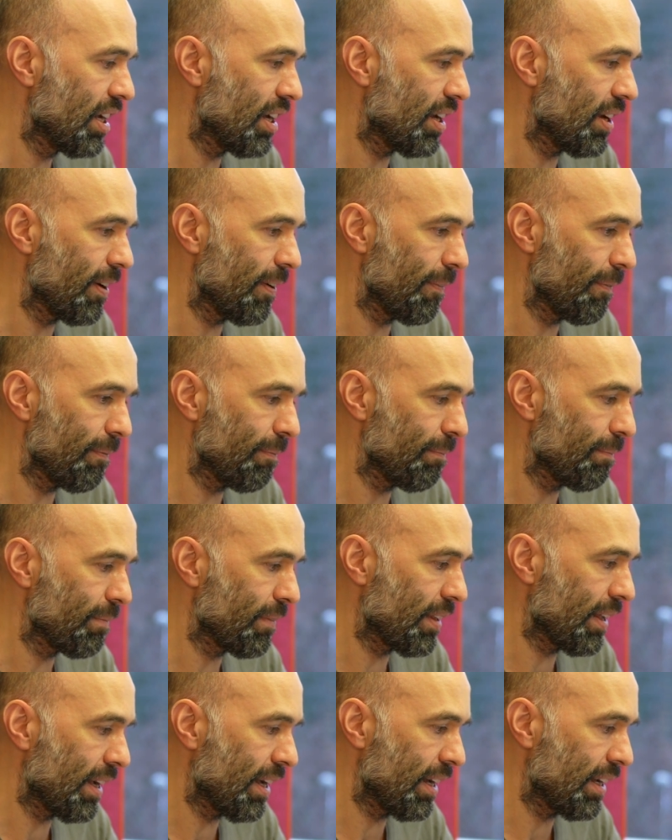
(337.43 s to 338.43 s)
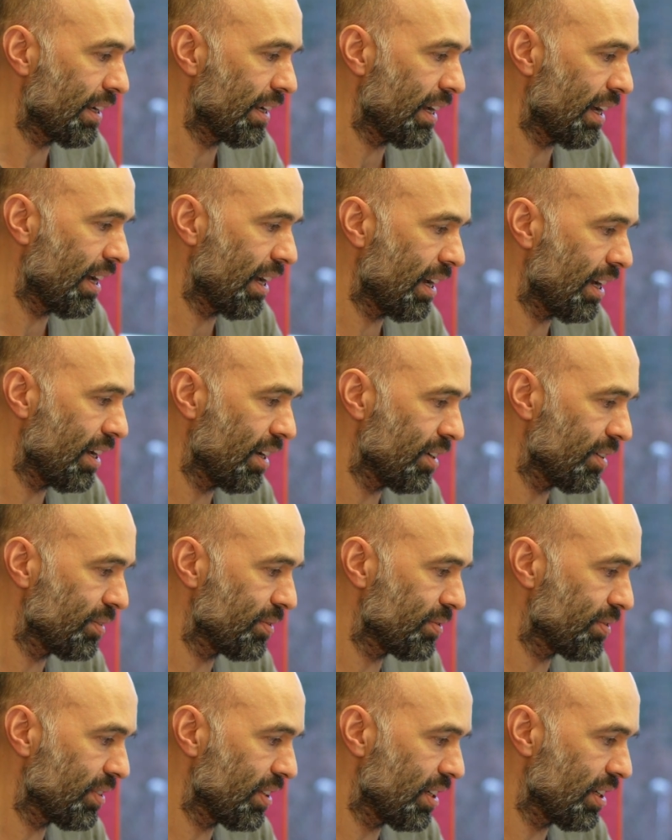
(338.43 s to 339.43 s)
I
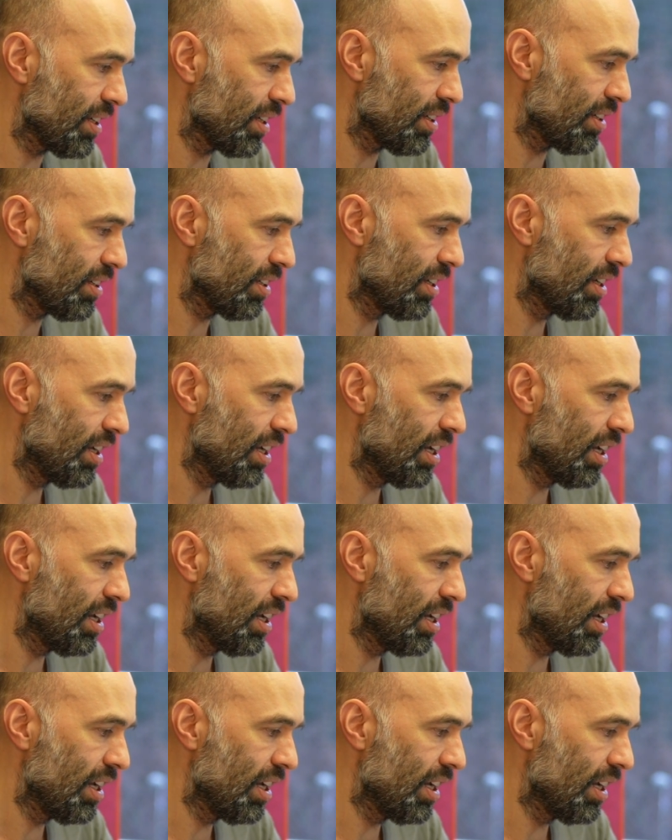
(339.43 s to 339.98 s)
have a